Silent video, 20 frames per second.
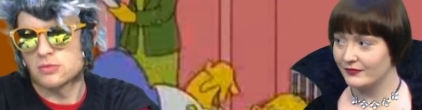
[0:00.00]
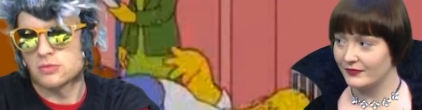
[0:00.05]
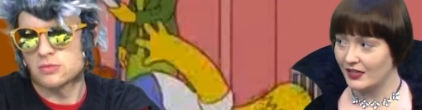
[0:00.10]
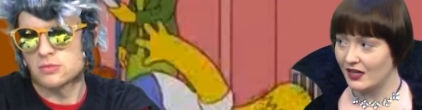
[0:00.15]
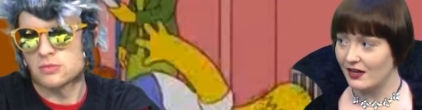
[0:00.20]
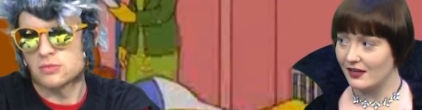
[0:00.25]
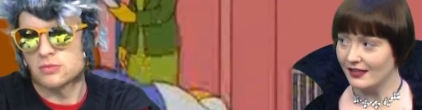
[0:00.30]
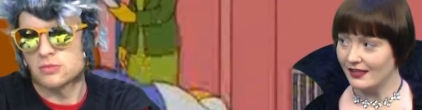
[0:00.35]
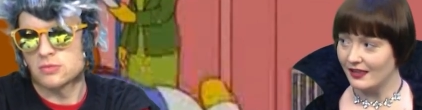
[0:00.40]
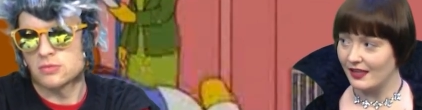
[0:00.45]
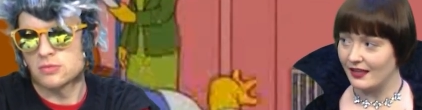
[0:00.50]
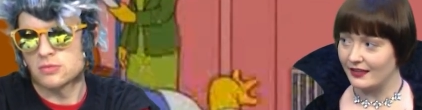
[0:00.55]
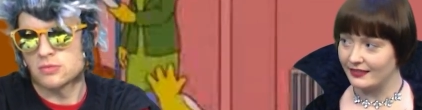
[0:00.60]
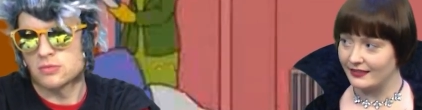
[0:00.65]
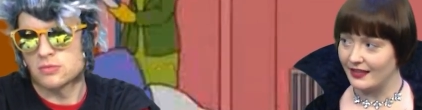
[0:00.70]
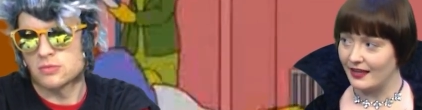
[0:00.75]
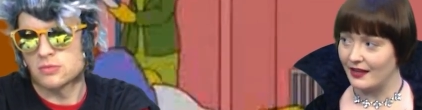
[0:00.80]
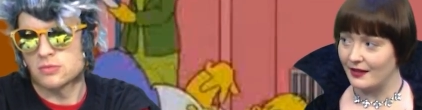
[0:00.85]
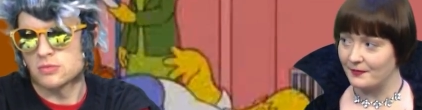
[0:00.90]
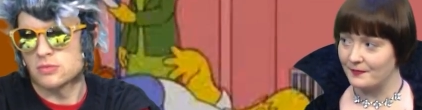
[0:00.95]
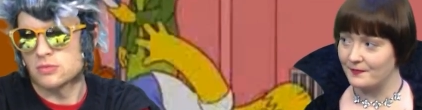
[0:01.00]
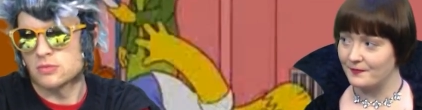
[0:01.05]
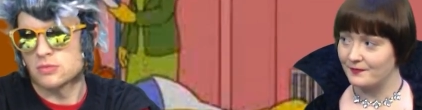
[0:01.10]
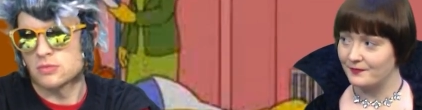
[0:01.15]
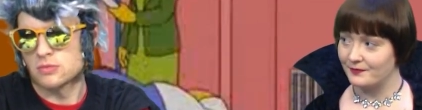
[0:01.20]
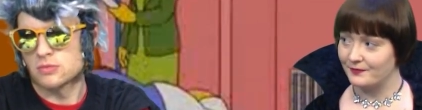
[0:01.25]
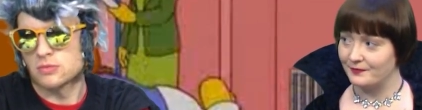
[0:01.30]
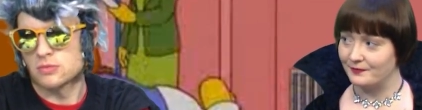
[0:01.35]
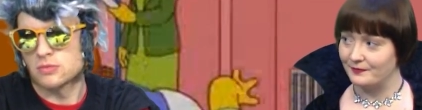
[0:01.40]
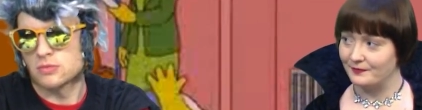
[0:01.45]
Speaker 1: kind of like that.
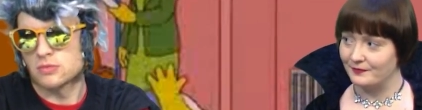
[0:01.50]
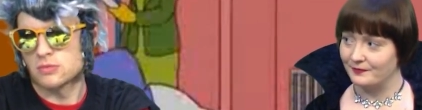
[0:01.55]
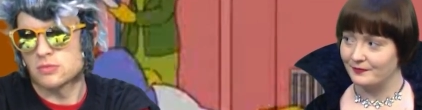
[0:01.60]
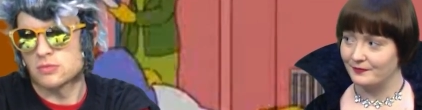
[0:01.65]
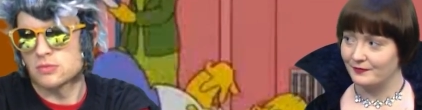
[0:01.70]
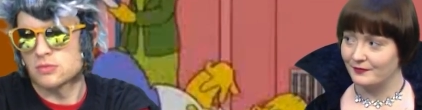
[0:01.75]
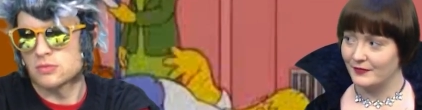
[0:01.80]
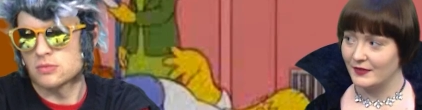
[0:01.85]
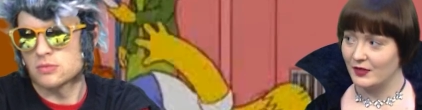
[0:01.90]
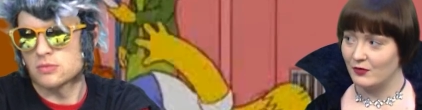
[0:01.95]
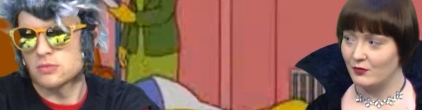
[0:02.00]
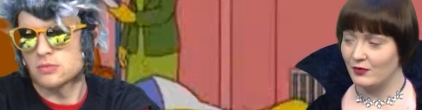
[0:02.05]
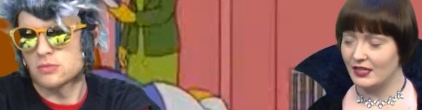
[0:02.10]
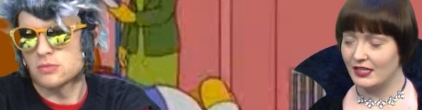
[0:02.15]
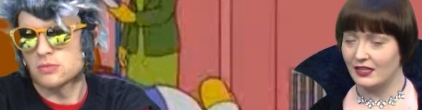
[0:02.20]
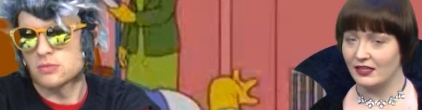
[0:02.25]
We